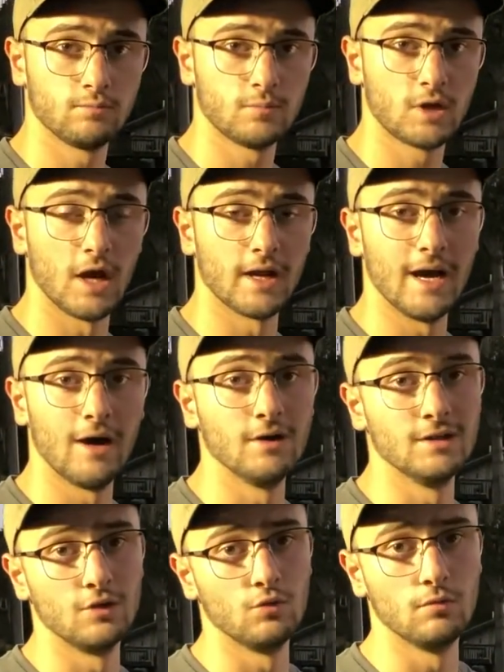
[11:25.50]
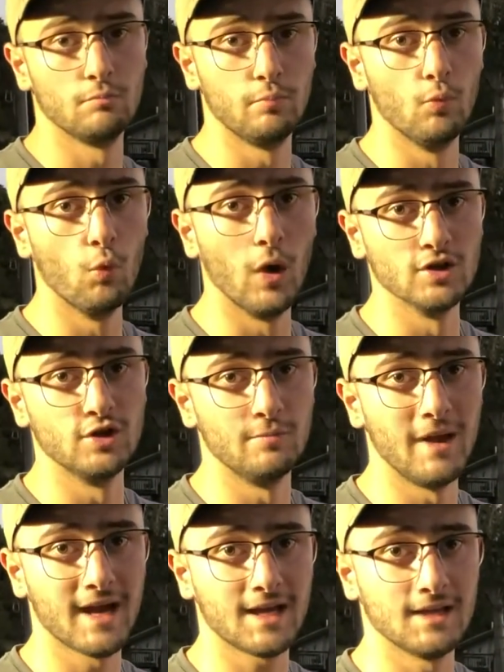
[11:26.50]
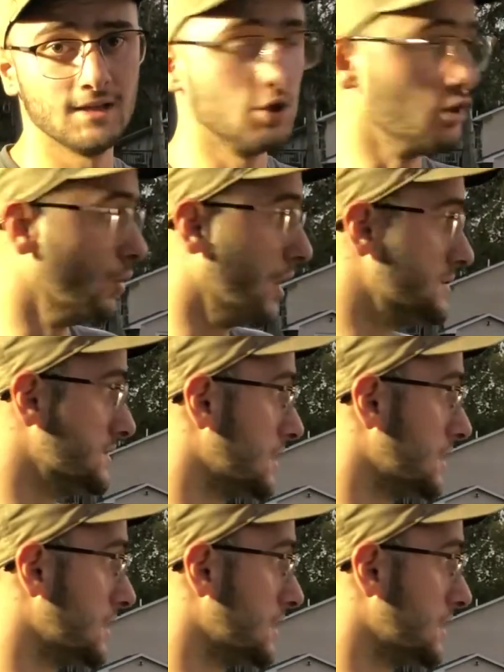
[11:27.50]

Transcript: cut out and then welded back in the new ones.